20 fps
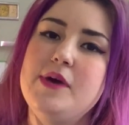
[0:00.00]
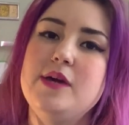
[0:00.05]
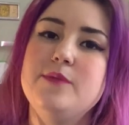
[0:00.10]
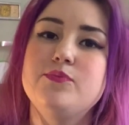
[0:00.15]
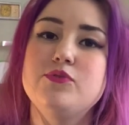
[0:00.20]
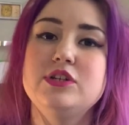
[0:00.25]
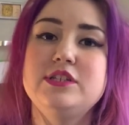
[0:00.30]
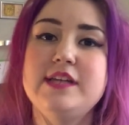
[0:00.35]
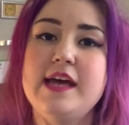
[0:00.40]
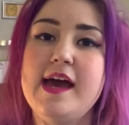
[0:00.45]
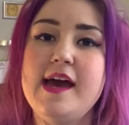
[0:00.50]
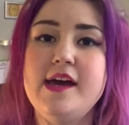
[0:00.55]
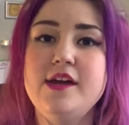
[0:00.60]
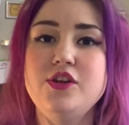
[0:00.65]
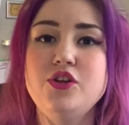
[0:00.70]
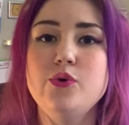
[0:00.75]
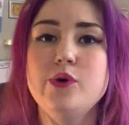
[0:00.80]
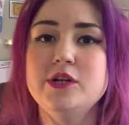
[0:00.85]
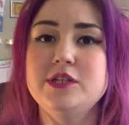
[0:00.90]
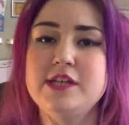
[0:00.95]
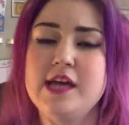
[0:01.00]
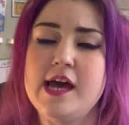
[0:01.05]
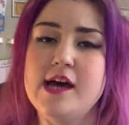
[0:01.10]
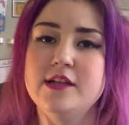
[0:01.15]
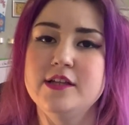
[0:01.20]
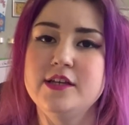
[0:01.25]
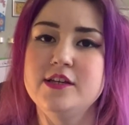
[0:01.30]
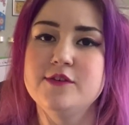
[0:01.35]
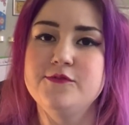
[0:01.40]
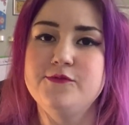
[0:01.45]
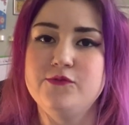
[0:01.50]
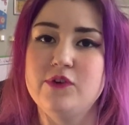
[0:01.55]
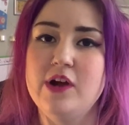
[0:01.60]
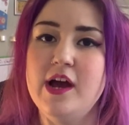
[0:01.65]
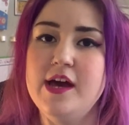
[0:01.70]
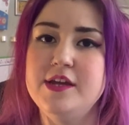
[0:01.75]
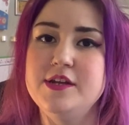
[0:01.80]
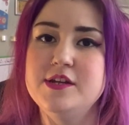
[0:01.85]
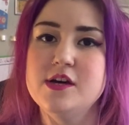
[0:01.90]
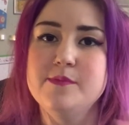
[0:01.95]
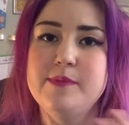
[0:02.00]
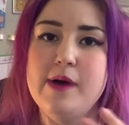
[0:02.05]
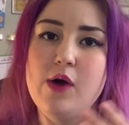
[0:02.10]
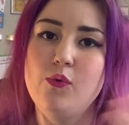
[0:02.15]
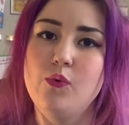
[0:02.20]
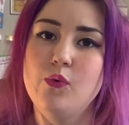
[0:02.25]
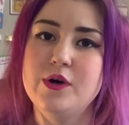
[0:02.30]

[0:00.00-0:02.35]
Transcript: and pretend you are telling a friend about